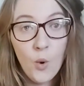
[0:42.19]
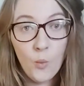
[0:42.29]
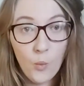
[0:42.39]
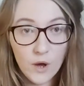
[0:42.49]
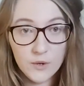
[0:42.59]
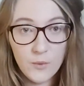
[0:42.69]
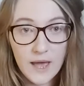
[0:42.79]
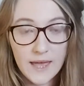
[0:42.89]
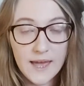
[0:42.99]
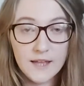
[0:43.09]
one
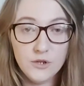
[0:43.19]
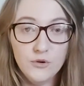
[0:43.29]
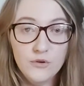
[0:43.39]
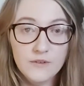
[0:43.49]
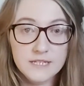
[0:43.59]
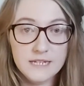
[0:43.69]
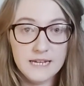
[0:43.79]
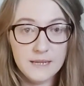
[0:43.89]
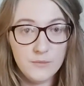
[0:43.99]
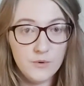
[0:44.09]
way and you're
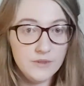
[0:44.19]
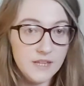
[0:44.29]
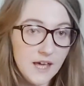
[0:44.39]
resonating more with the